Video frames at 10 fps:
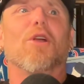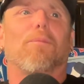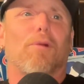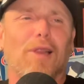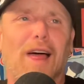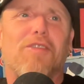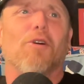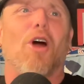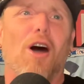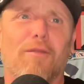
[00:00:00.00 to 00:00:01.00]

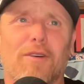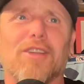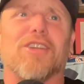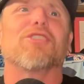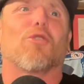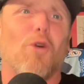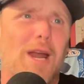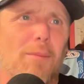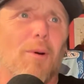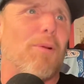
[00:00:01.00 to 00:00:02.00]
plethora of
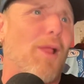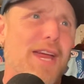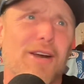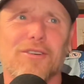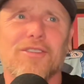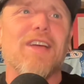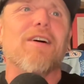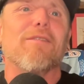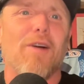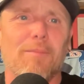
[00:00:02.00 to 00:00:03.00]
incredible players
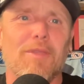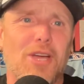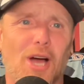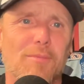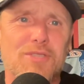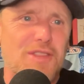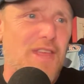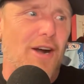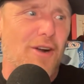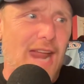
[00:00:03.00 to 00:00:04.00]
from the Cubs
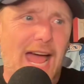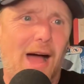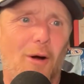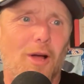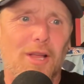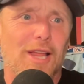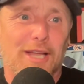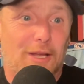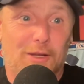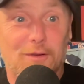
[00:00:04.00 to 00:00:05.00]
that are now
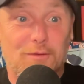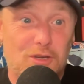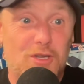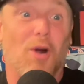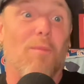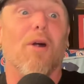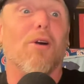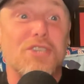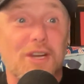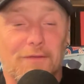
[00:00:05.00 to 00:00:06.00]

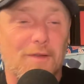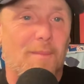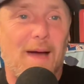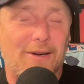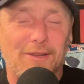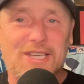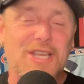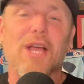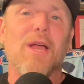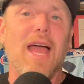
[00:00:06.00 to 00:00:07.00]
emerging from the minor leagues.
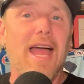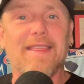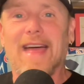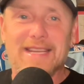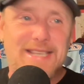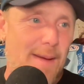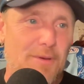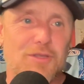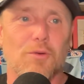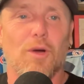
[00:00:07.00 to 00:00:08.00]
That has
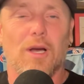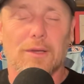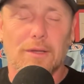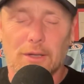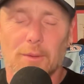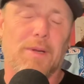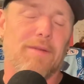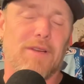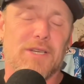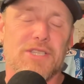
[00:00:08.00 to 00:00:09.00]
happened to a little bit
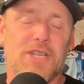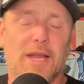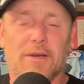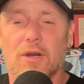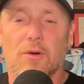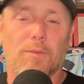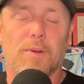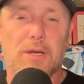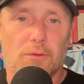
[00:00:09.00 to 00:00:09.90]
of an extent, with Pete